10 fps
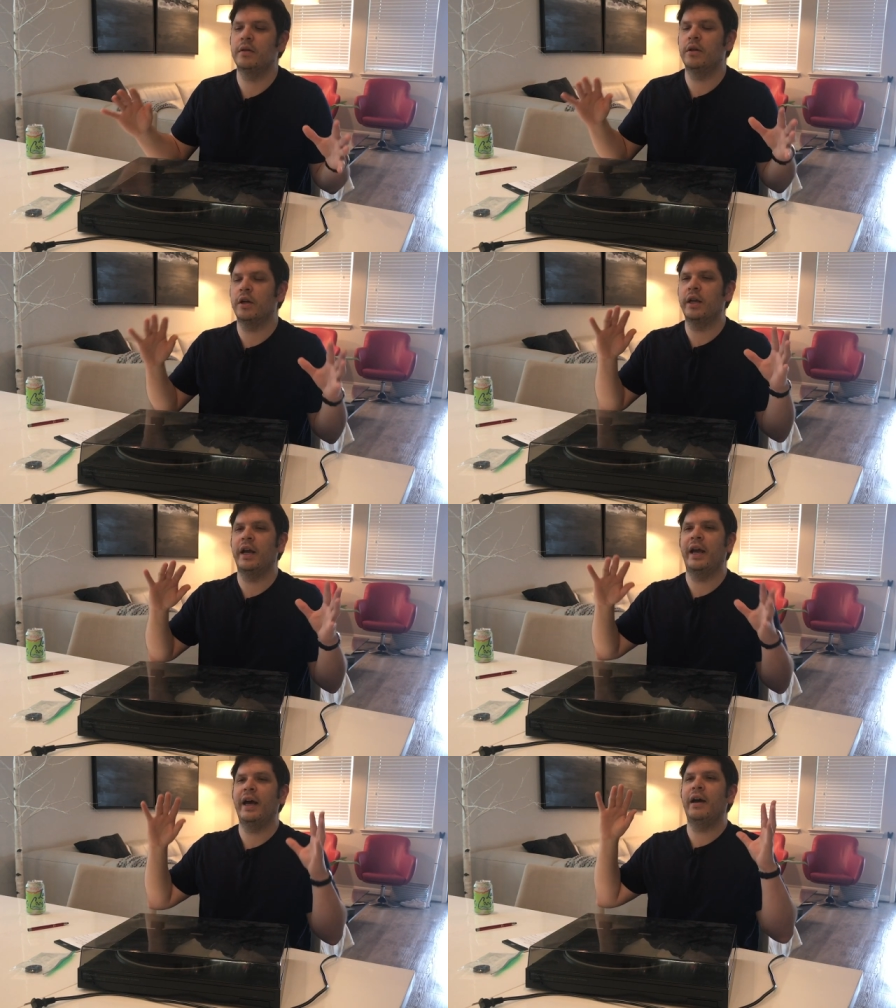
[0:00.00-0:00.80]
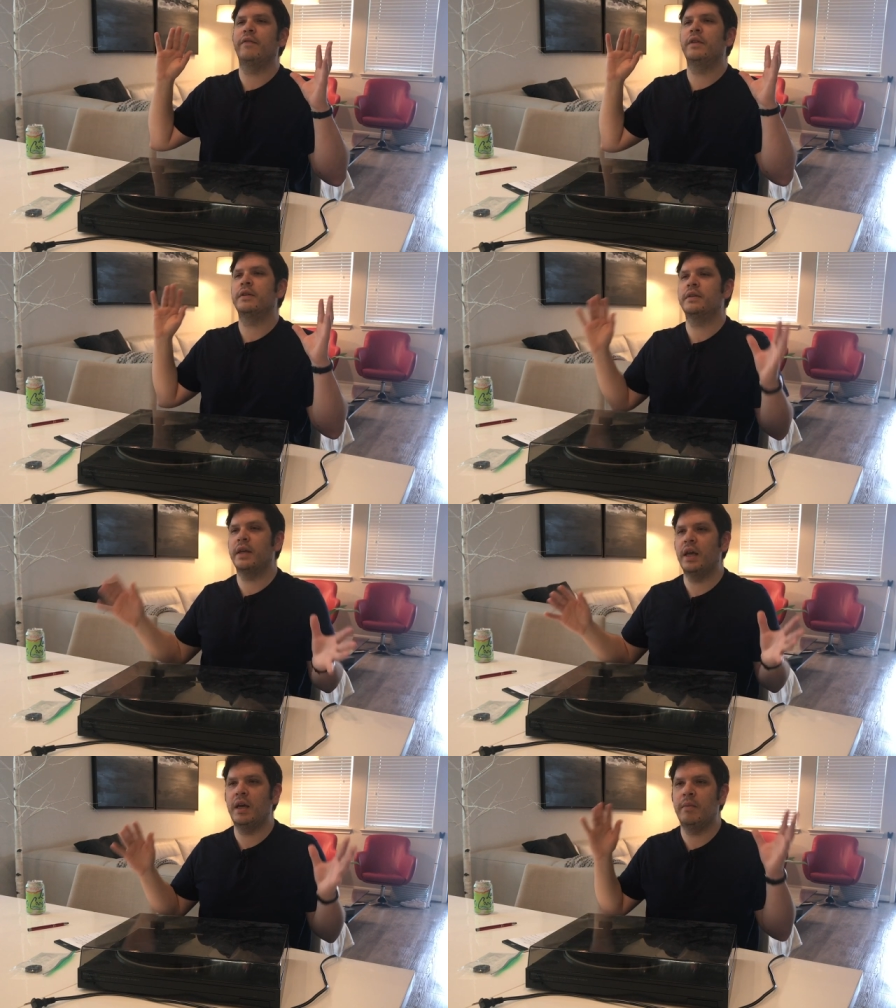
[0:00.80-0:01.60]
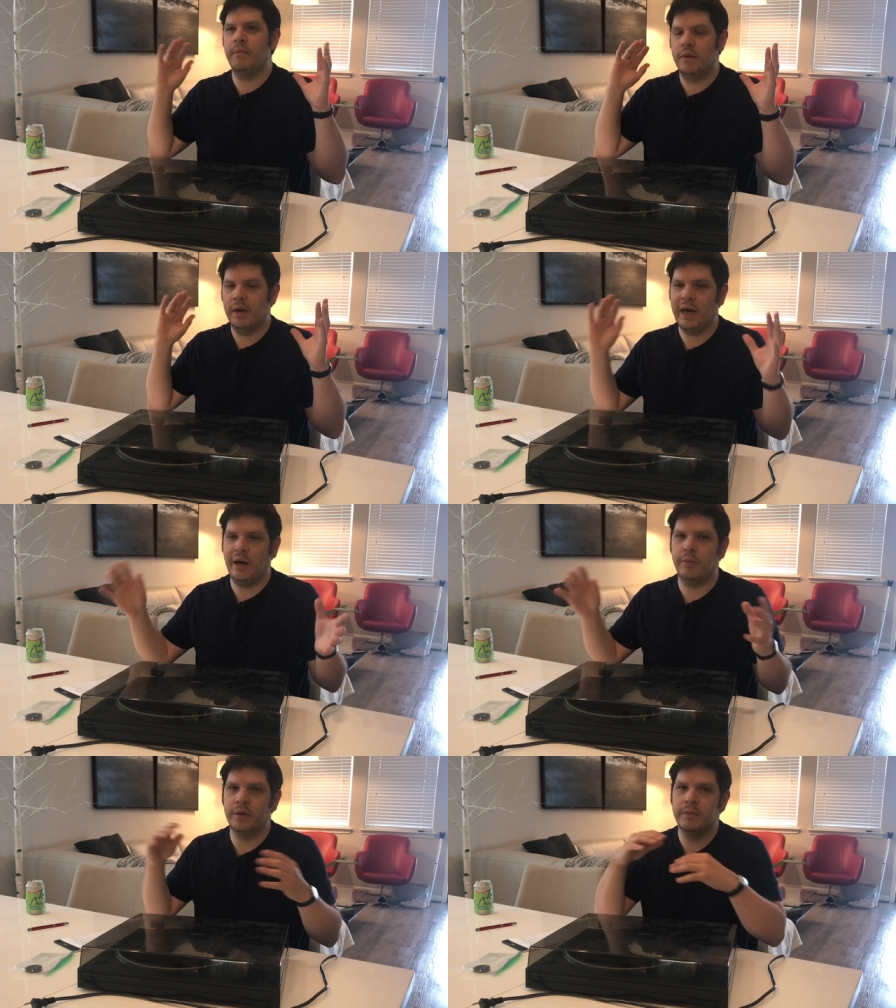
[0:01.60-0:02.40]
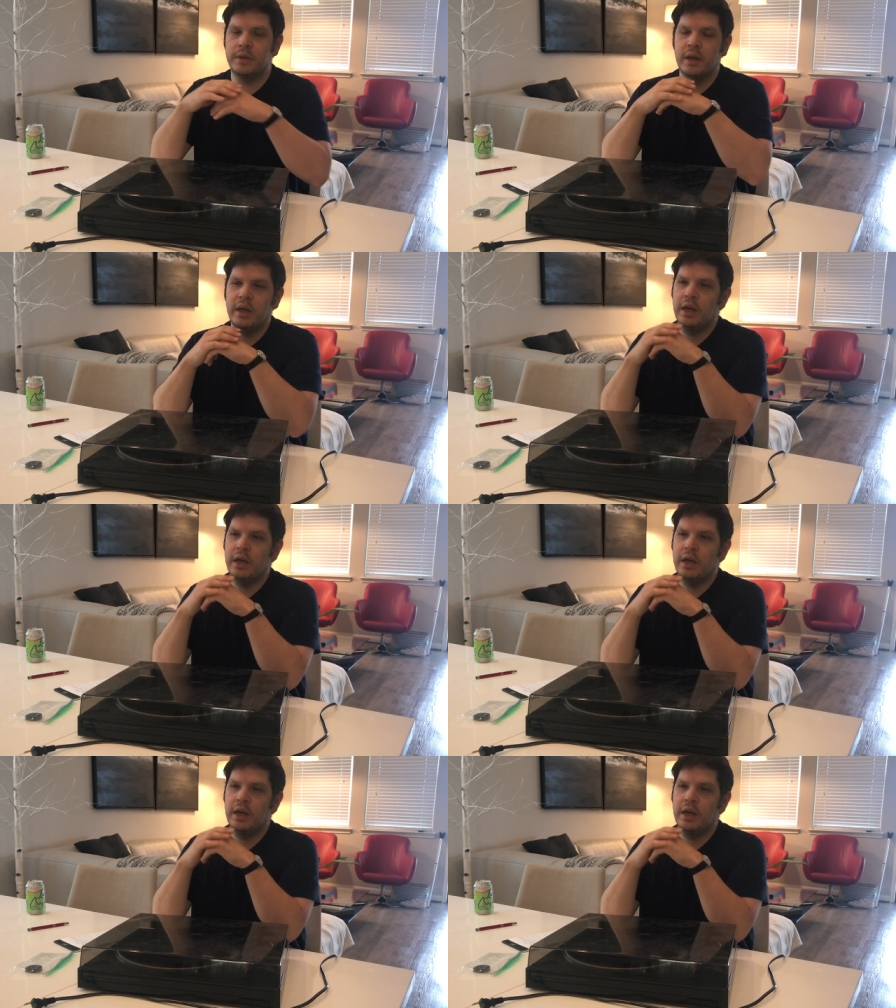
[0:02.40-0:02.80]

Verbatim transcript: they're going to have the same albums.